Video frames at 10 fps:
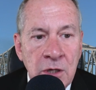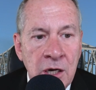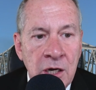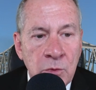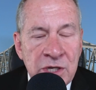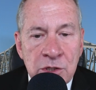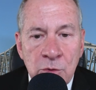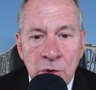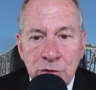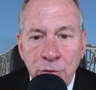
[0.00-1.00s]

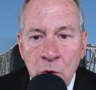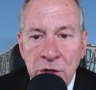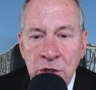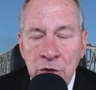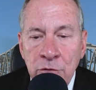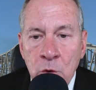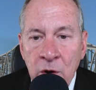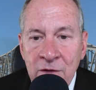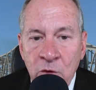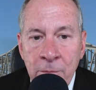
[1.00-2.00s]
resource for you for
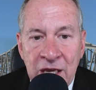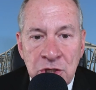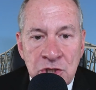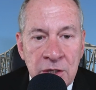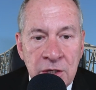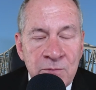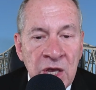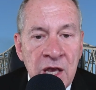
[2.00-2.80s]
information.